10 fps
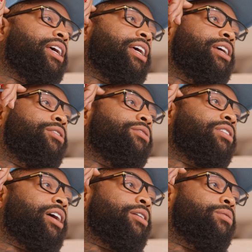And he
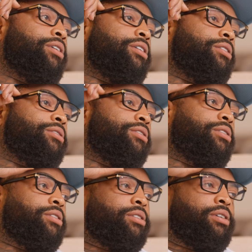was like, well,
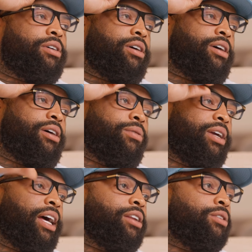
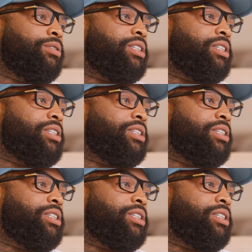we got new